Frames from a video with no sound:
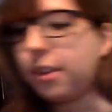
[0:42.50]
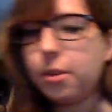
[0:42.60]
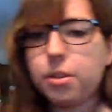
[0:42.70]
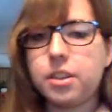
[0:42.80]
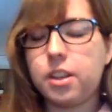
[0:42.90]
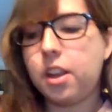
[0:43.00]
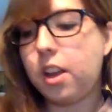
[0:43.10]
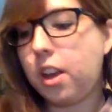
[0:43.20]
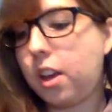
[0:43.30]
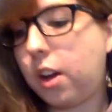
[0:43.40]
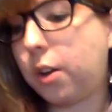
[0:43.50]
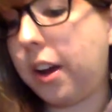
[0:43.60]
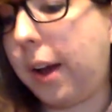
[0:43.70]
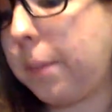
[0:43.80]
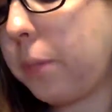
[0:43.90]
Thank you.
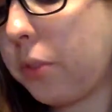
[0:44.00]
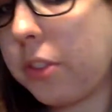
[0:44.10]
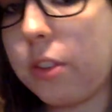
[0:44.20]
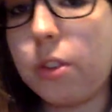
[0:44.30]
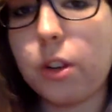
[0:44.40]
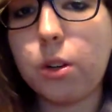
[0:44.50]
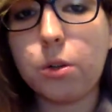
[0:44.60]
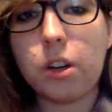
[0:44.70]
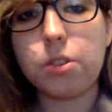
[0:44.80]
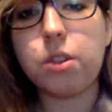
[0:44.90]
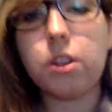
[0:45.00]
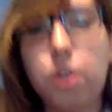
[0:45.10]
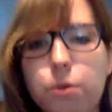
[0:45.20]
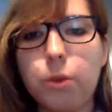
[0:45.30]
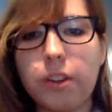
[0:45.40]
Okay, so I'll start
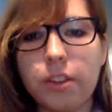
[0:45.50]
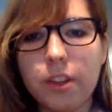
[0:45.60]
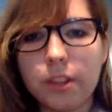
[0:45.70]
off with